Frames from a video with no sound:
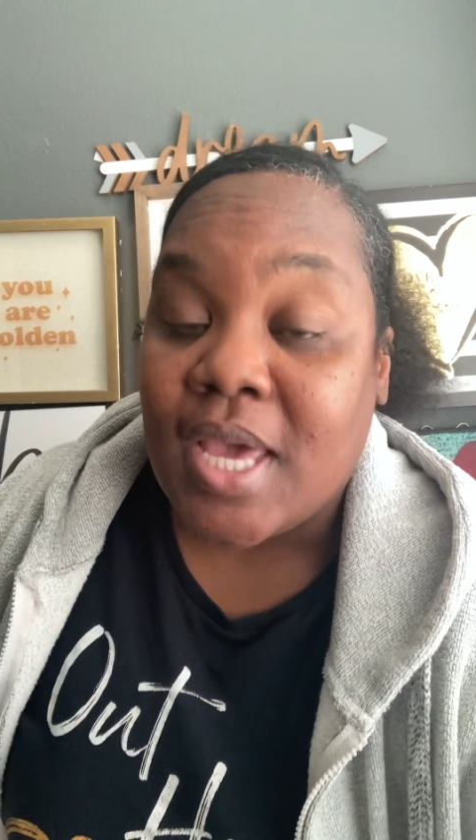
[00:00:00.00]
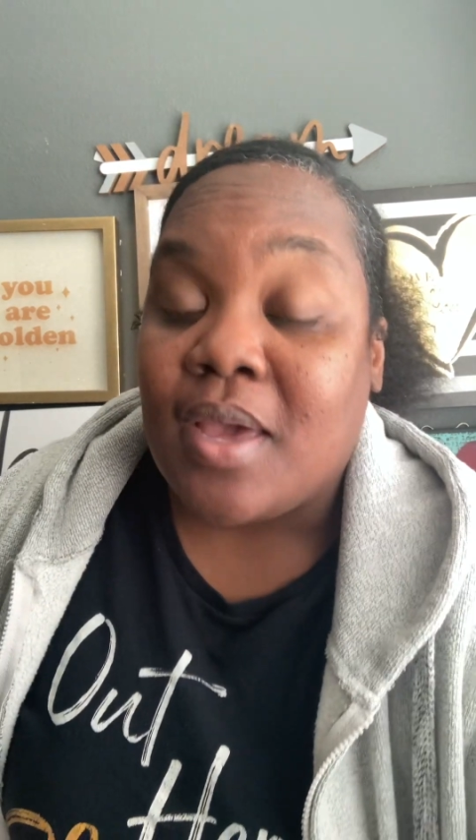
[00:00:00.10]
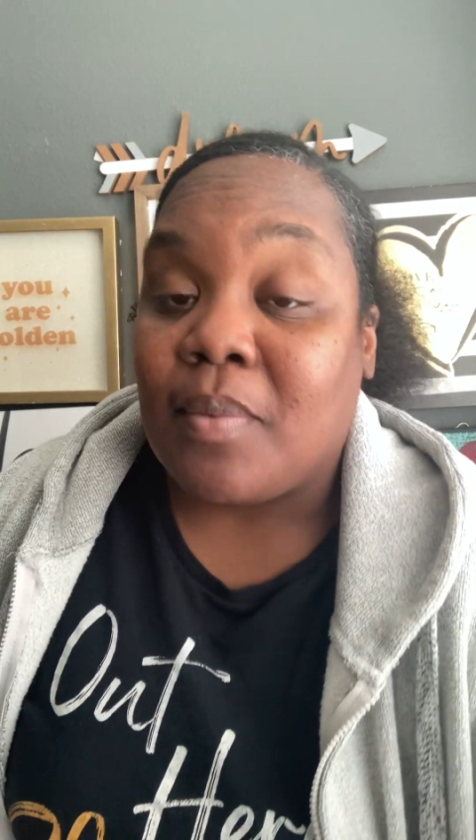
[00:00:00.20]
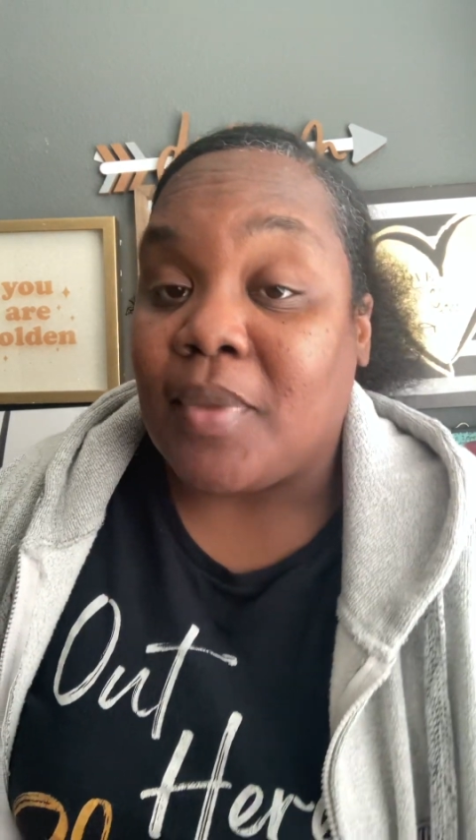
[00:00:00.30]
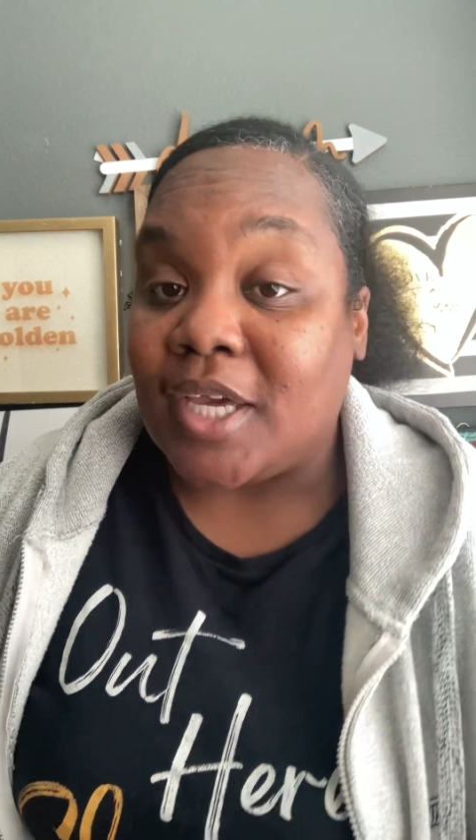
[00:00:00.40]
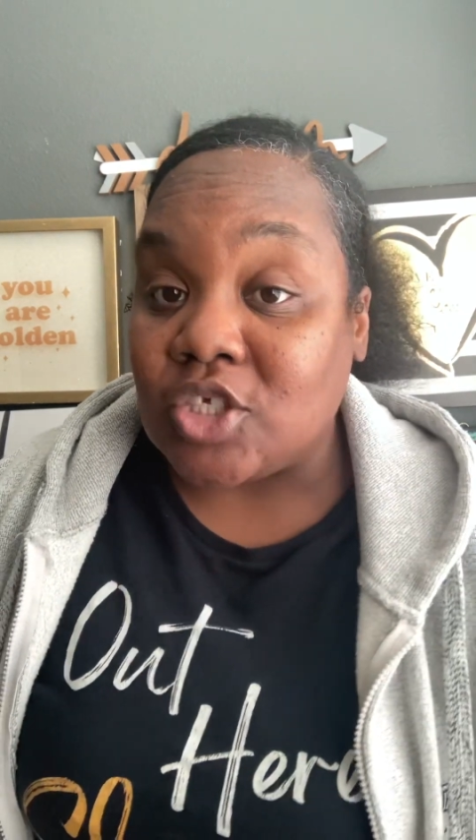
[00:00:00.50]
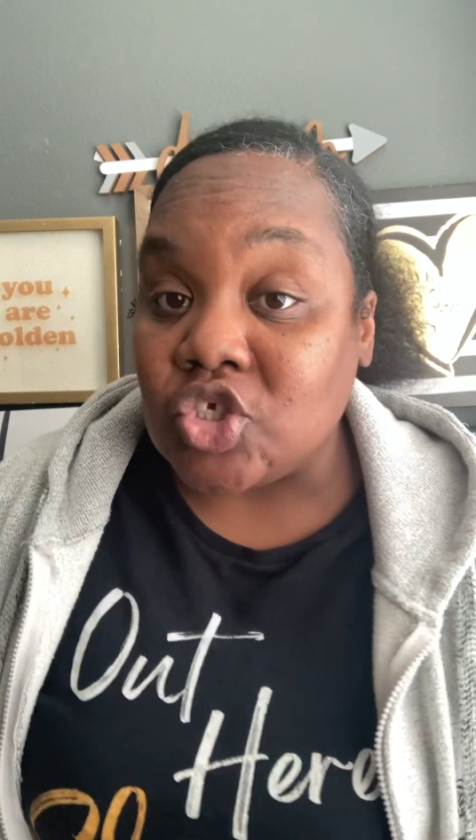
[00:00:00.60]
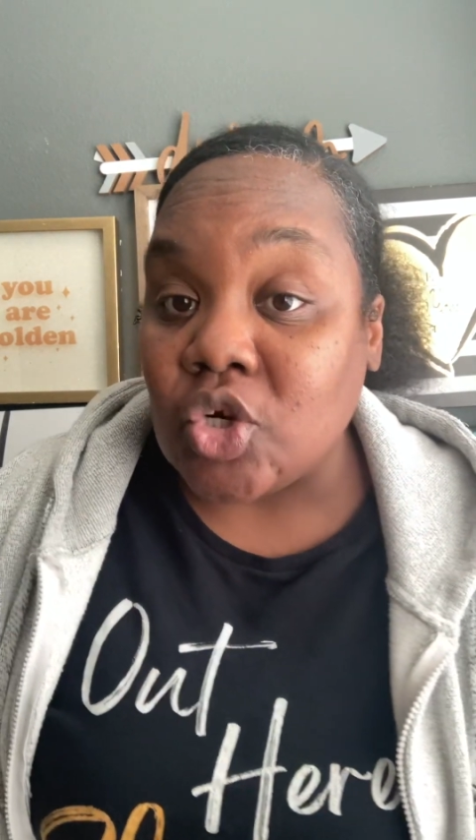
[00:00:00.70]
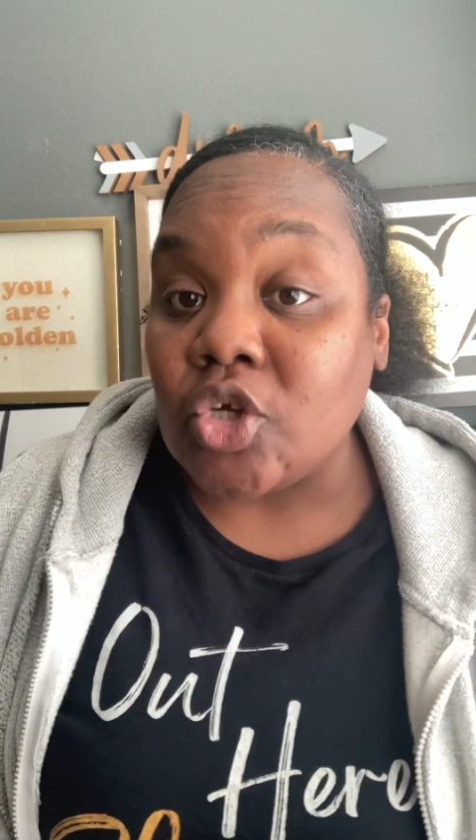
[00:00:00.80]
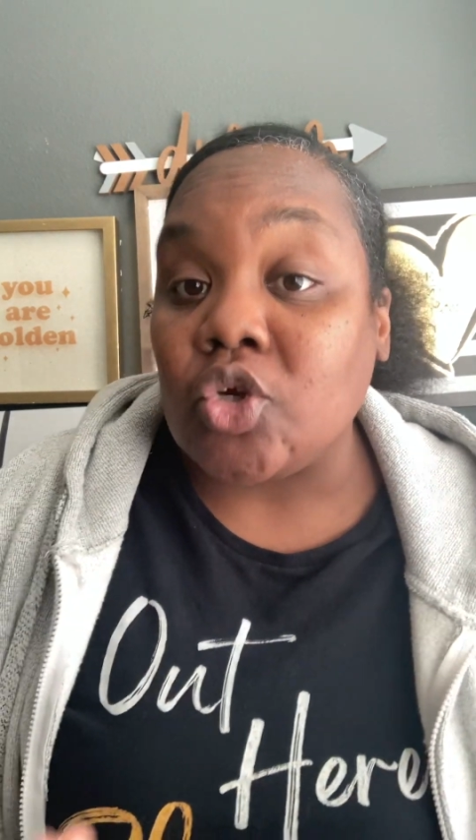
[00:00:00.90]
and making
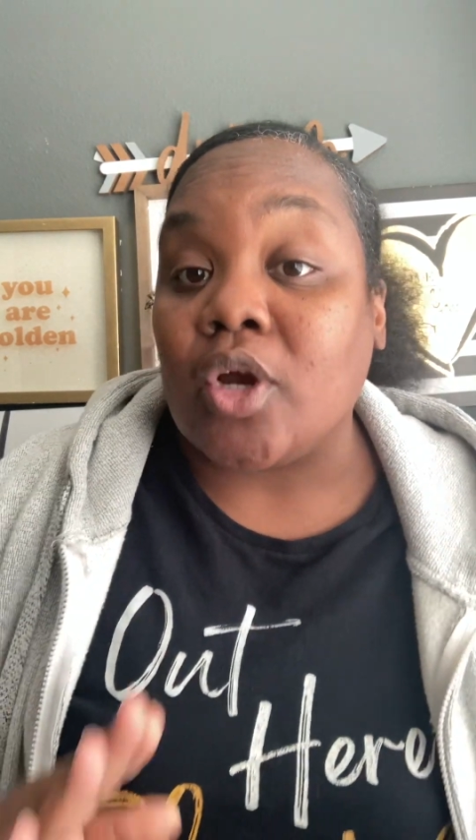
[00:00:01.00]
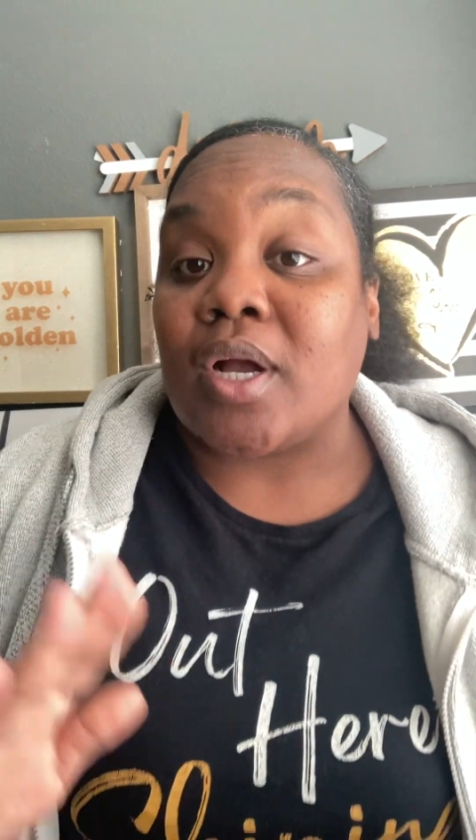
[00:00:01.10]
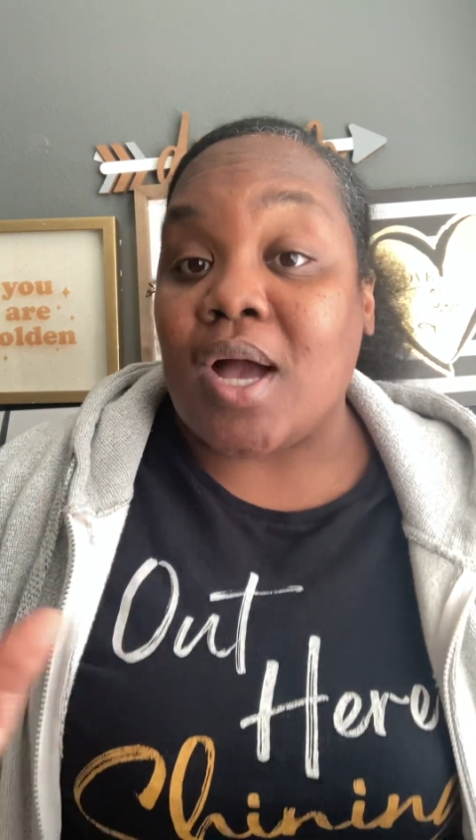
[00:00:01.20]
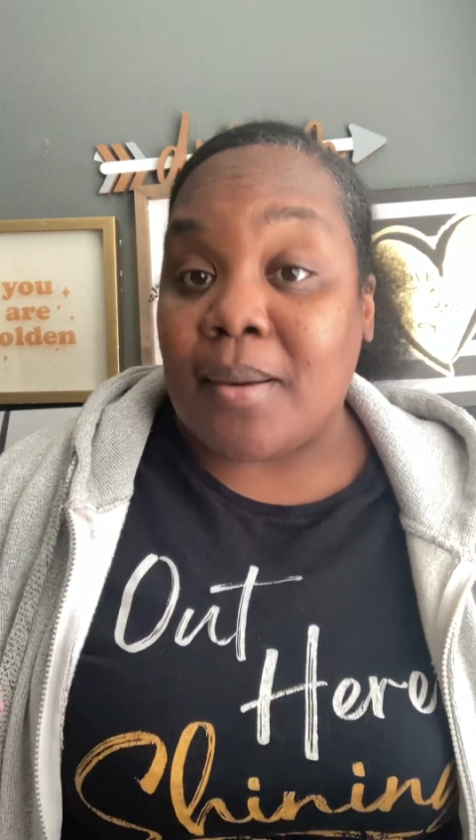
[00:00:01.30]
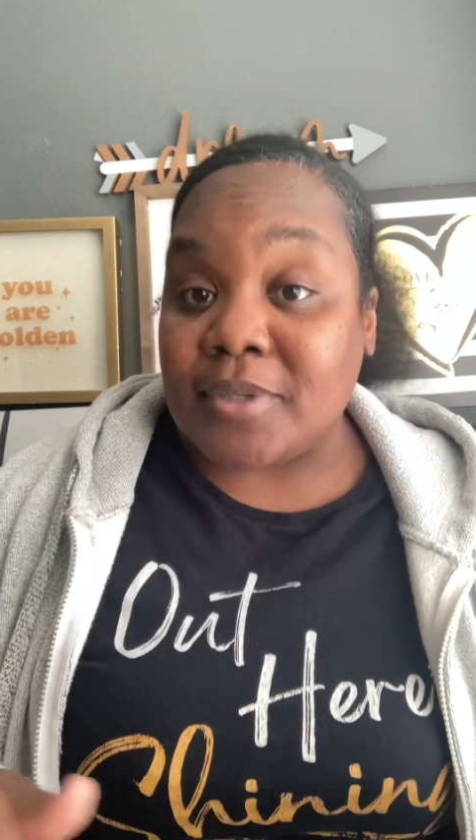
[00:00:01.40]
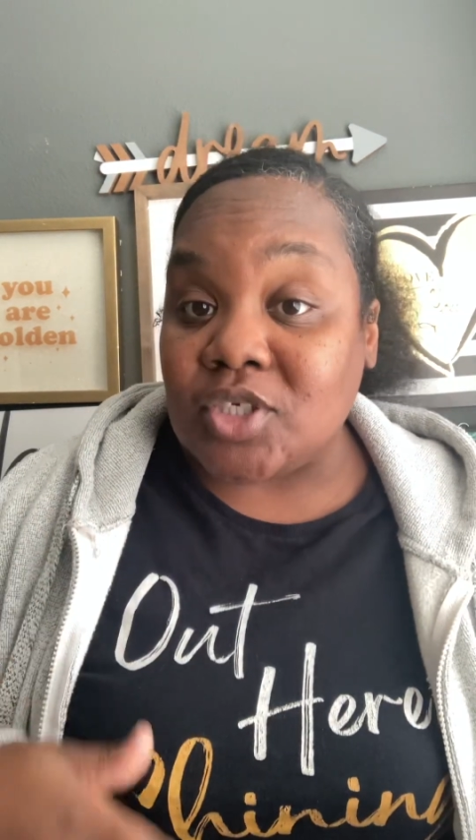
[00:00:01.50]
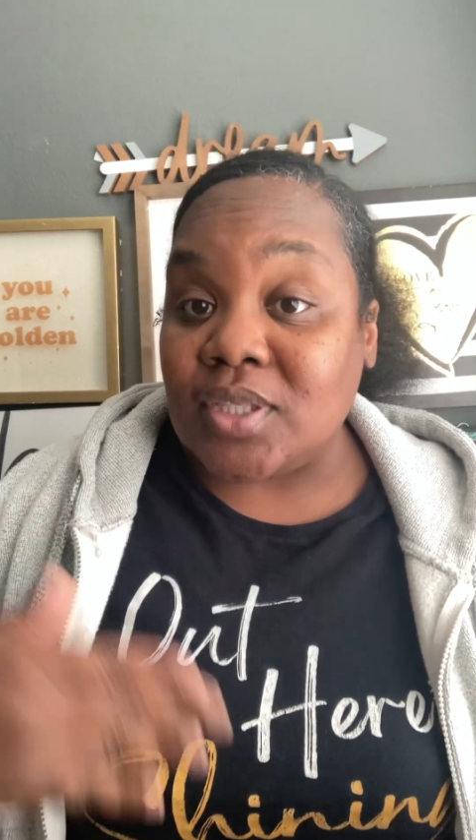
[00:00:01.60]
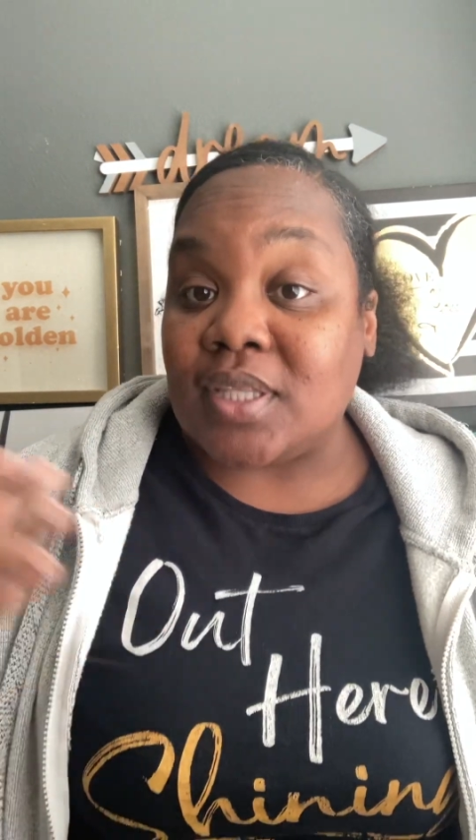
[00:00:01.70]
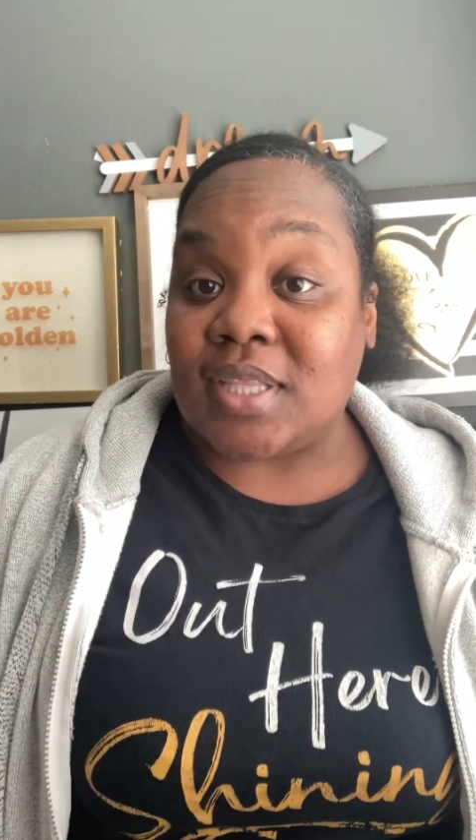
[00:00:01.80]
sure you're accomplishing the